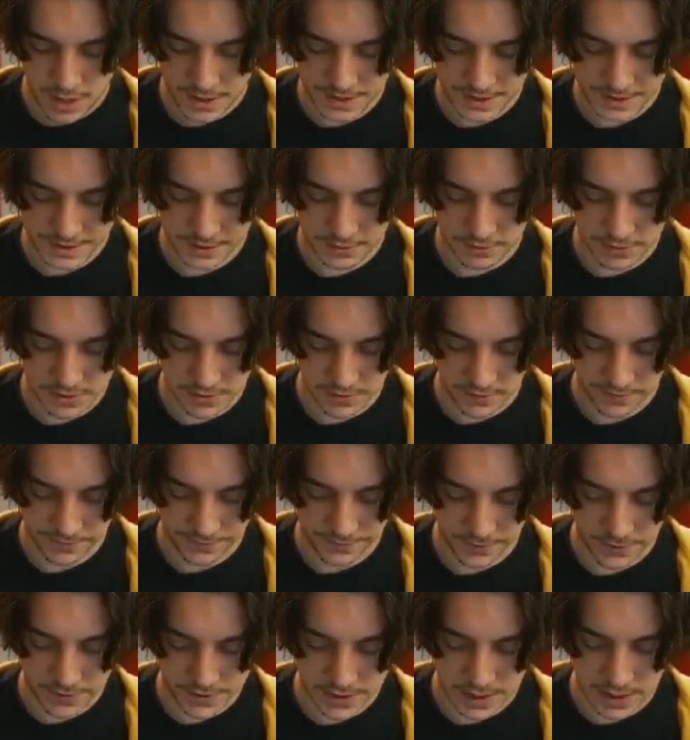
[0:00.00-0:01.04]
thought that was a
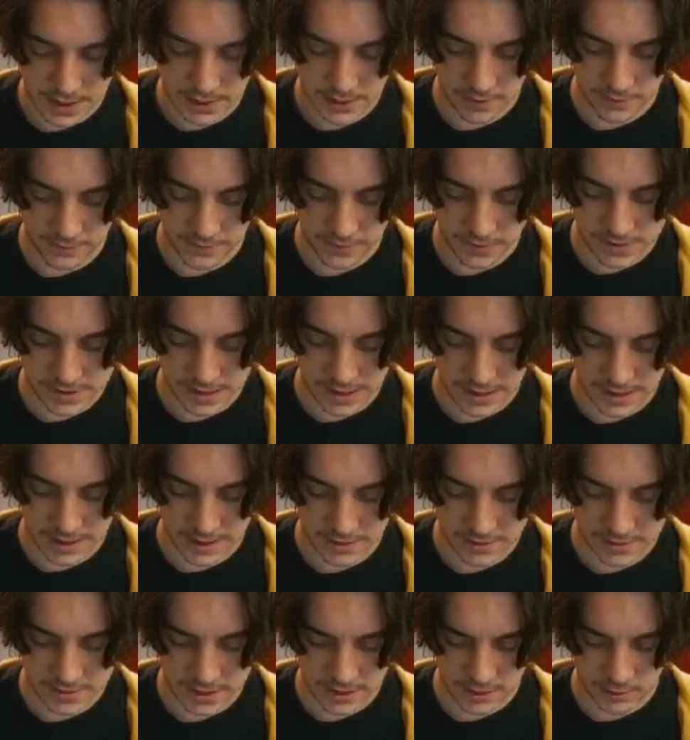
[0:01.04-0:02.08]
reverse holo for a second. I
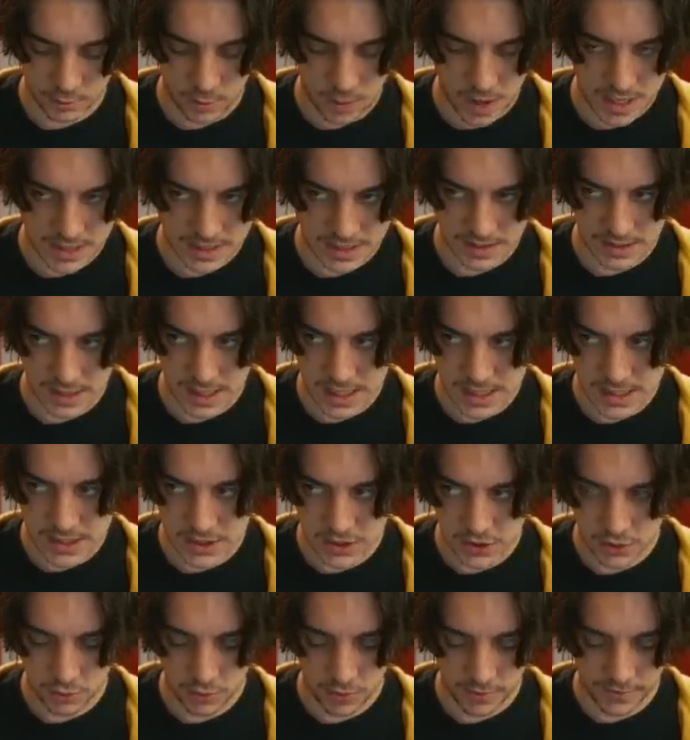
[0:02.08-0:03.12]
was like, wait, did they
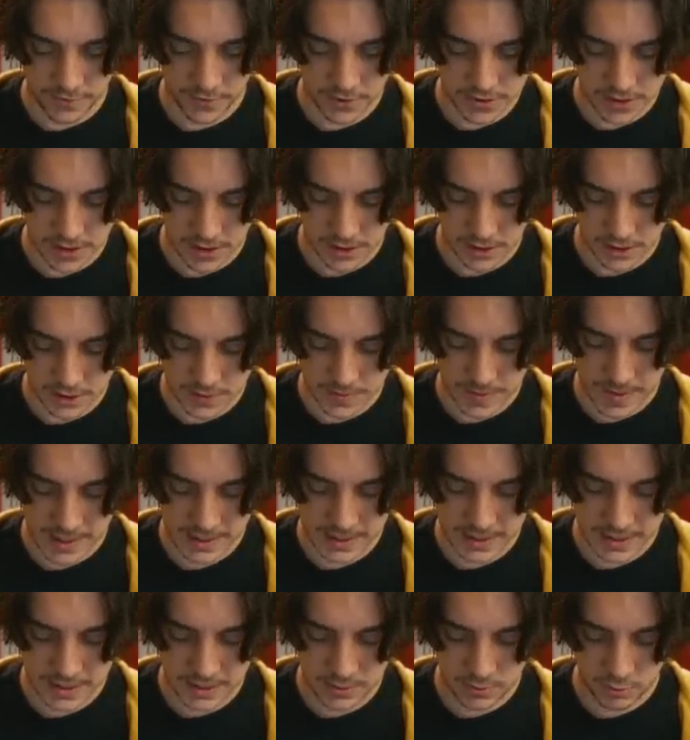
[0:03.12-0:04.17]
do reverse holos back
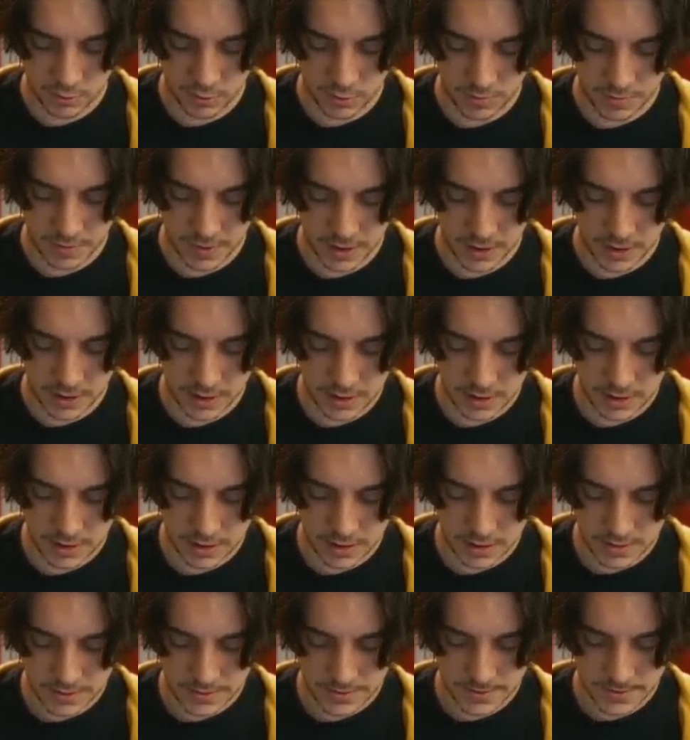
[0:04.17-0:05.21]
then? Wooper,
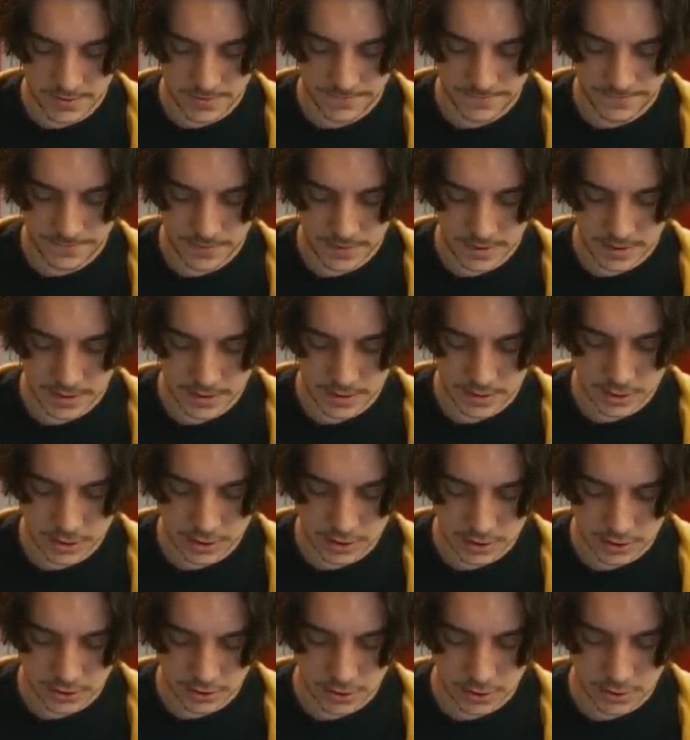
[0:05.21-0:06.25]

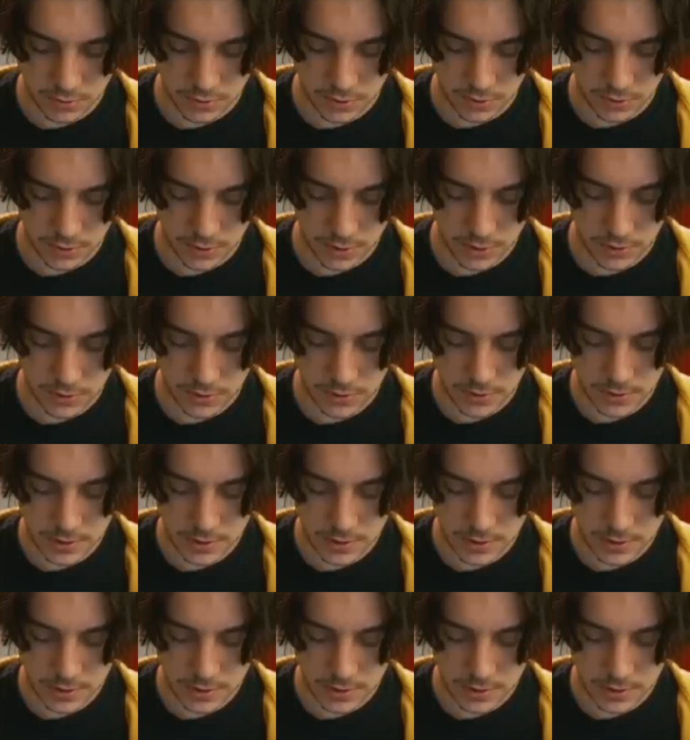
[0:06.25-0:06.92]
Sudowoodo,